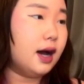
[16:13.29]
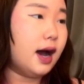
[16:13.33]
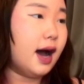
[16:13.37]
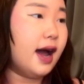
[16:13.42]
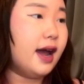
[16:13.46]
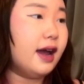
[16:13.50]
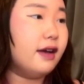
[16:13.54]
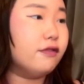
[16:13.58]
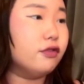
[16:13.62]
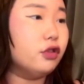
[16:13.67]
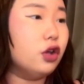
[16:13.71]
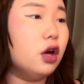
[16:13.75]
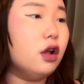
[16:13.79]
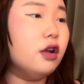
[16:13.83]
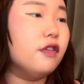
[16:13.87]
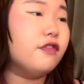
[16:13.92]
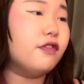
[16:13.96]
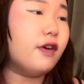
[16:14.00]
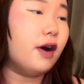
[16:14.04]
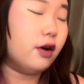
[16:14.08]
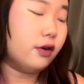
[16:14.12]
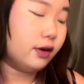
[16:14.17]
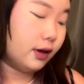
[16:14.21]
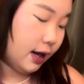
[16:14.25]
I have not
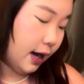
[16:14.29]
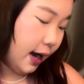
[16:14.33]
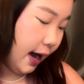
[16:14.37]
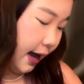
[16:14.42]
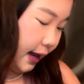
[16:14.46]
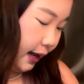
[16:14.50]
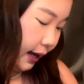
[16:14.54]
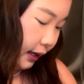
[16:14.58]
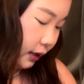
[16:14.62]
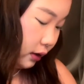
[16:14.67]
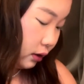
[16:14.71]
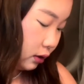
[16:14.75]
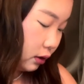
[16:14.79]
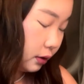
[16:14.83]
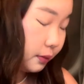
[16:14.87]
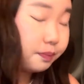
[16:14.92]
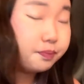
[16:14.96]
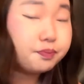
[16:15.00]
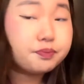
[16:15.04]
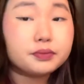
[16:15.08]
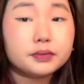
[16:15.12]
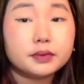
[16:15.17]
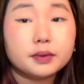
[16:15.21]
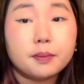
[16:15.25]
found a highlighter
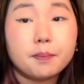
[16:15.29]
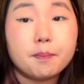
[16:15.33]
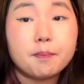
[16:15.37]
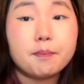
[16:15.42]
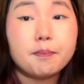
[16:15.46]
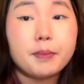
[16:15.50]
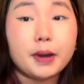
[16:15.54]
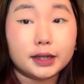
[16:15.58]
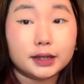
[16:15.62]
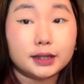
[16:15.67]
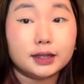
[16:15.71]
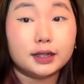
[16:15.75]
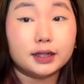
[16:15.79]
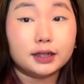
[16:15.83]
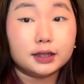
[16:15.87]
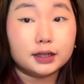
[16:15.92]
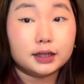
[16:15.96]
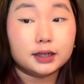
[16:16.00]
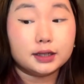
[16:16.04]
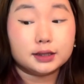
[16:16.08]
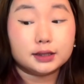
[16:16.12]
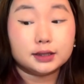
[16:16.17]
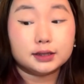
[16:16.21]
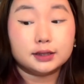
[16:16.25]
better than
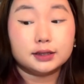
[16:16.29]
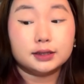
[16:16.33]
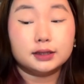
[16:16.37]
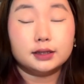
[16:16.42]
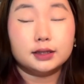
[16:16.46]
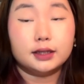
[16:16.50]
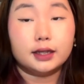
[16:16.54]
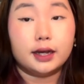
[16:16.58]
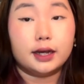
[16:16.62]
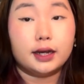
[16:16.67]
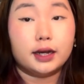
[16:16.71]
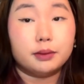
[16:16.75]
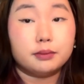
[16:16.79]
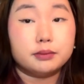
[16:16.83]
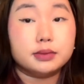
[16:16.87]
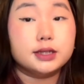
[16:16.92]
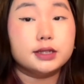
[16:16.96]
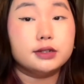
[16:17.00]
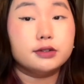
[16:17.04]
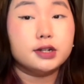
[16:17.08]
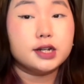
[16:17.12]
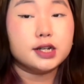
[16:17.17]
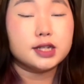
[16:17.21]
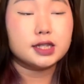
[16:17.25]
this, and I'm
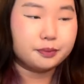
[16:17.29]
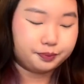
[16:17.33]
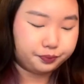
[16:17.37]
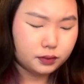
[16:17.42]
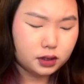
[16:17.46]
serious.